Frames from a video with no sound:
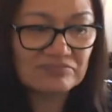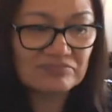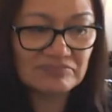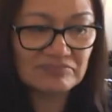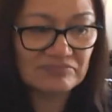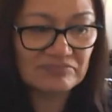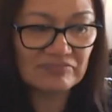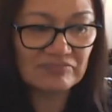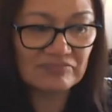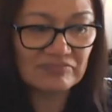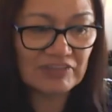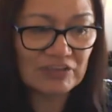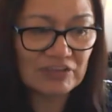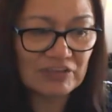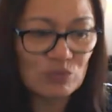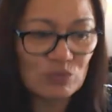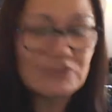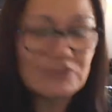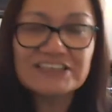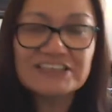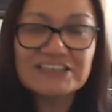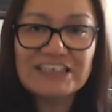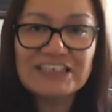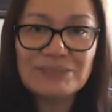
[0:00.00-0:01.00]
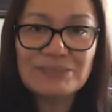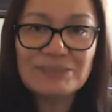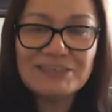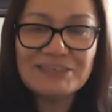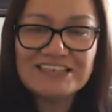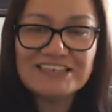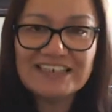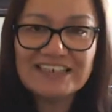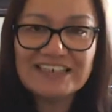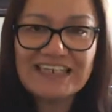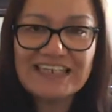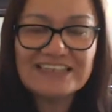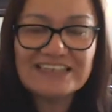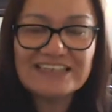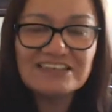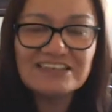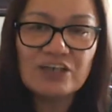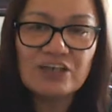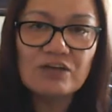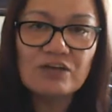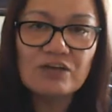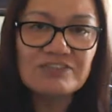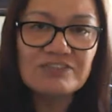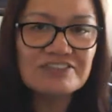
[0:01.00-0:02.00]
what TBC has to
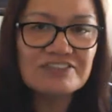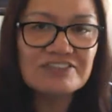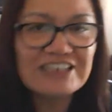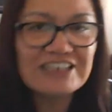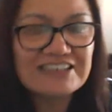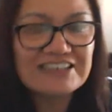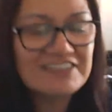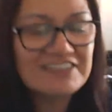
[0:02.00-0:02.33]
offer us.